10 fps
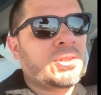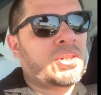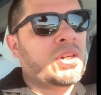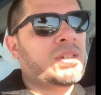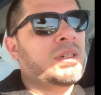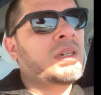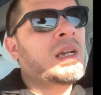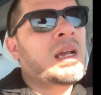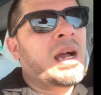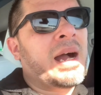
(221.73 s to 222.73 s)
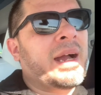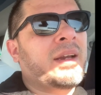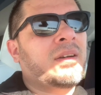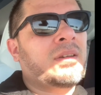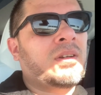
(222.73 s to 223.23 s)
charge it
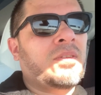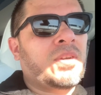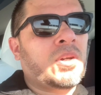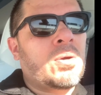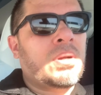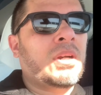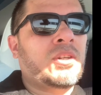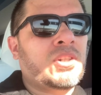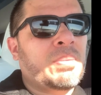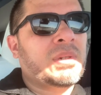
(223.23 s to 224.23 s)
higher, you know, if you're going on a trip or